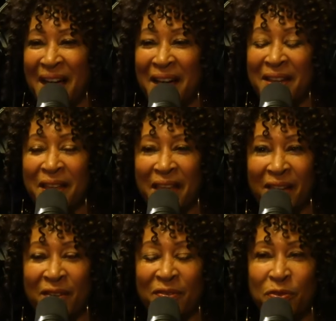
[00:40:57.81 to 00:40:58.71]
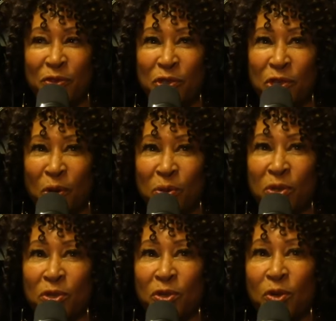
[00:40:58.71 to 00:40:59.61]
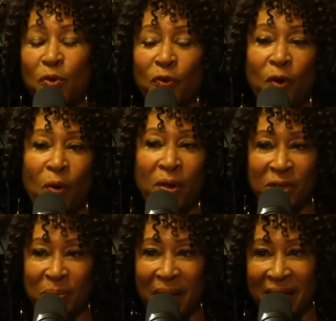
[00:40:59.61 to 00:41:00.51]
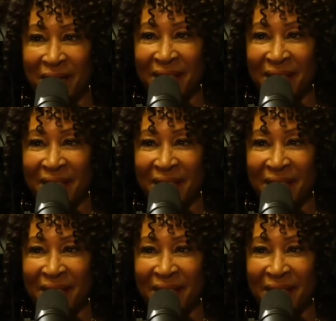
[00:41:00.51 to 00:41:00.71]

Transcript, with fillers: I have chosen to focus my